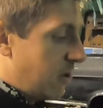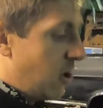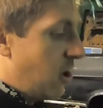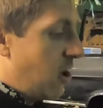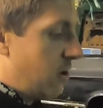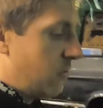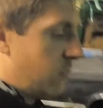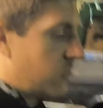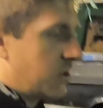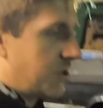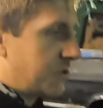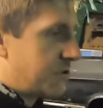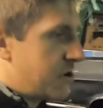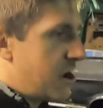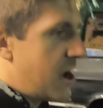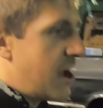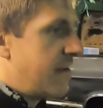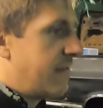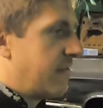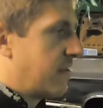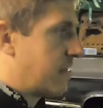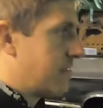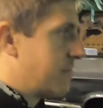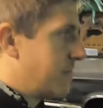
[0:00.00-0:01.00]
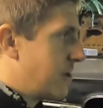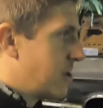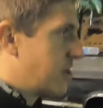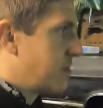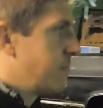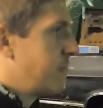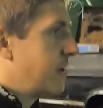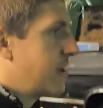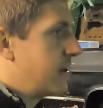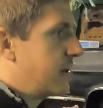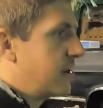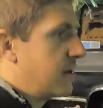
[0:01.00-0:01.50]
All-wheel drive is a
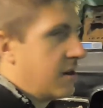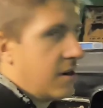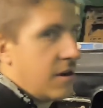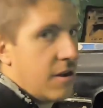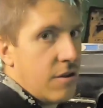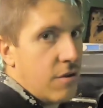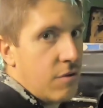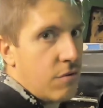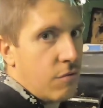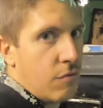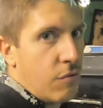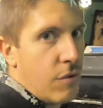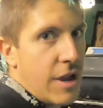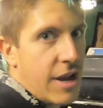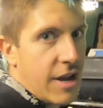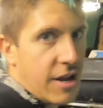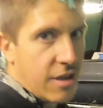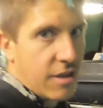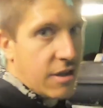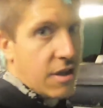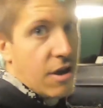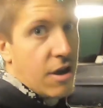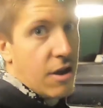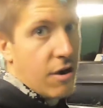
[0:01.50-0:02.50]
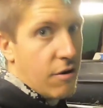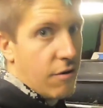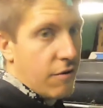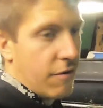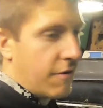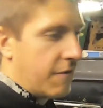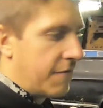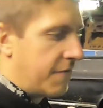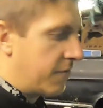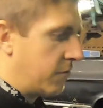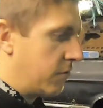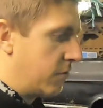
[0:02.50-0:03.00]
much better way to
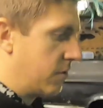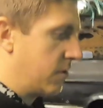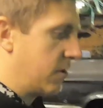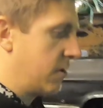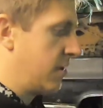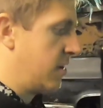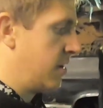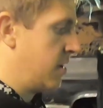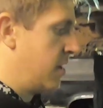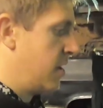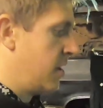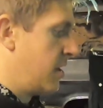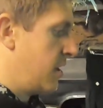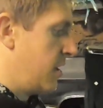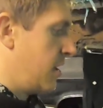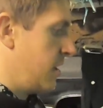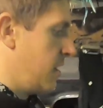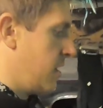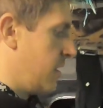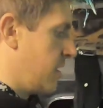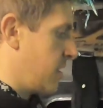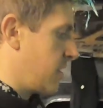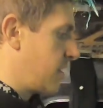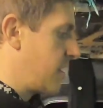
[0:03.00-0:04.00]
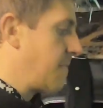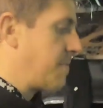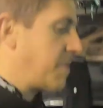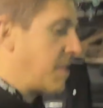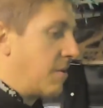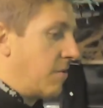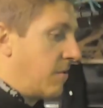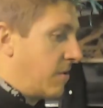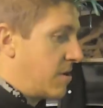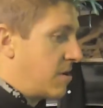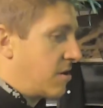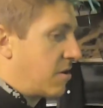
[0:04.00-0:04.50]
go for
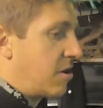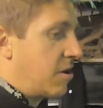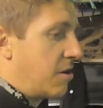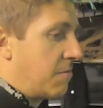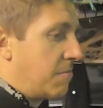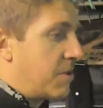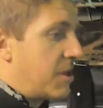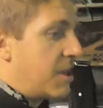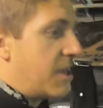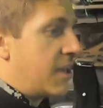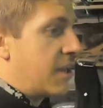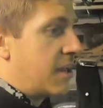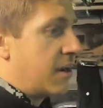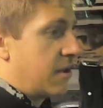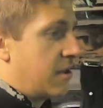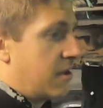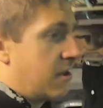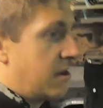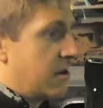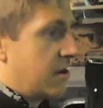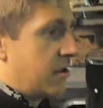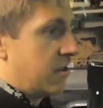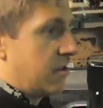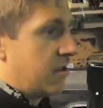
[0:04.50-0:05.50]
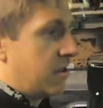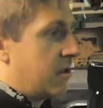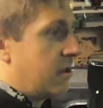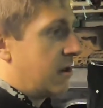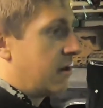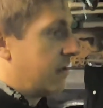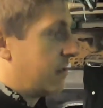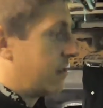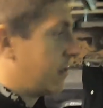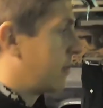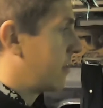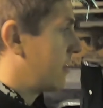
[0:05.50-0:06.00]
something where you're going to be in
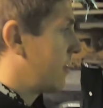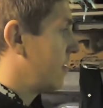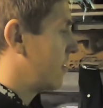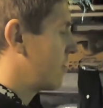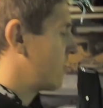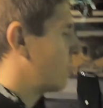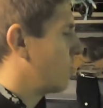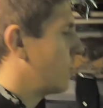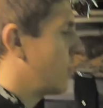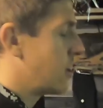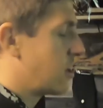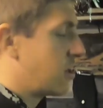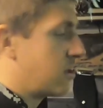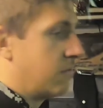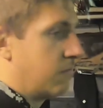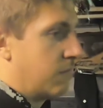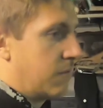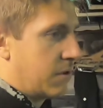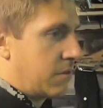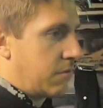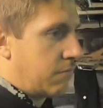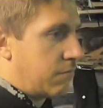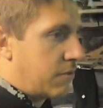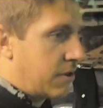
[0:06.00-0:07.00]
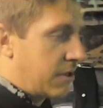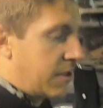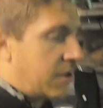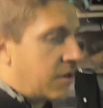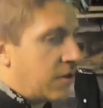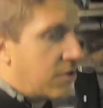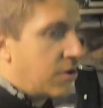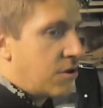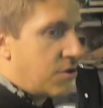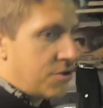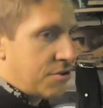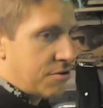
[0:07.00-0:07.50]
a situation with really
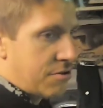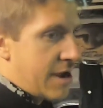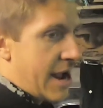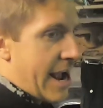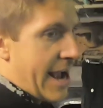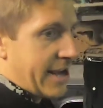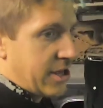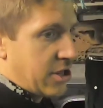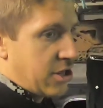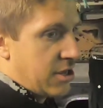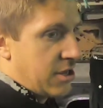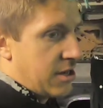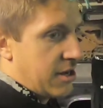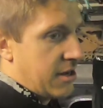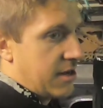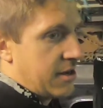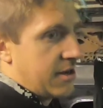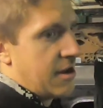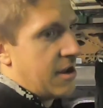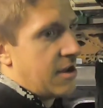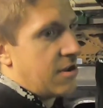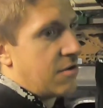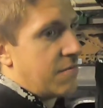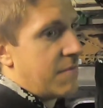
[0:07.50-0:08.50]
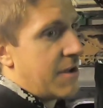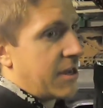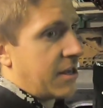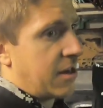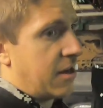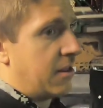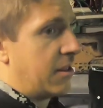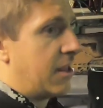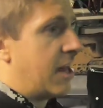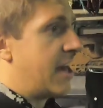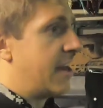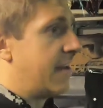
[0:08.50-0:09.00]
good traction and you're making
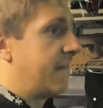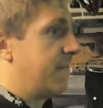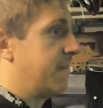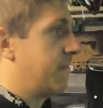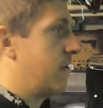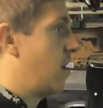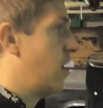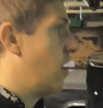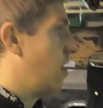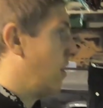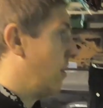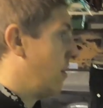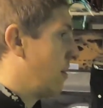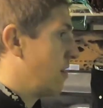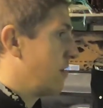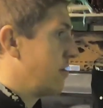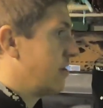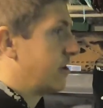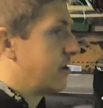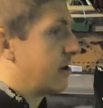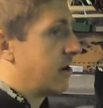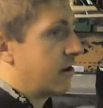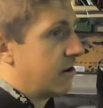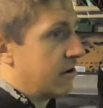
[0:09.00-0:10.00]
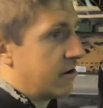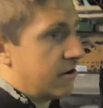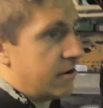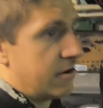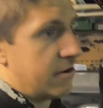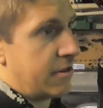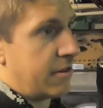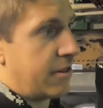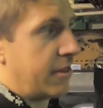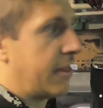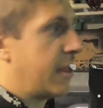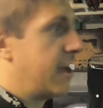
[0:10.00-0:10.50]
a lot of hard
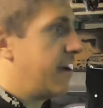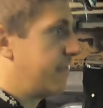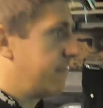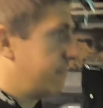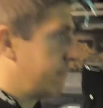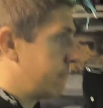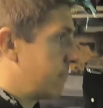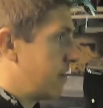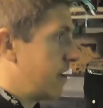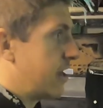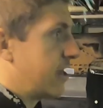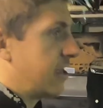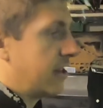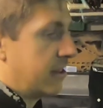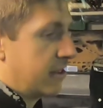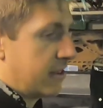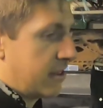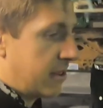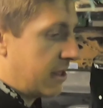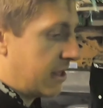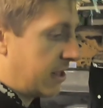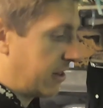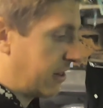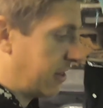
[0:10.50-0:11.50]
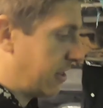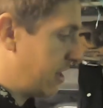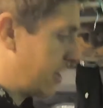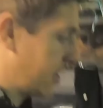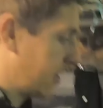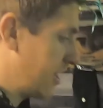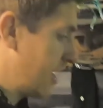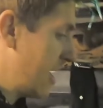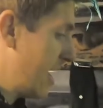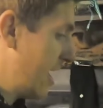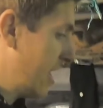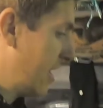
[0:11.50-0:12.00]
turns left, right, things
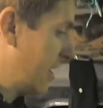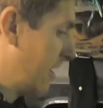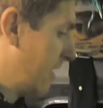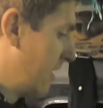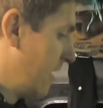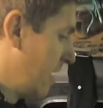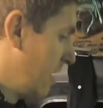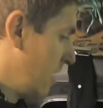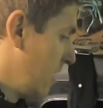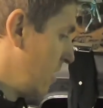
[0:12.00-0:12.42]
like that.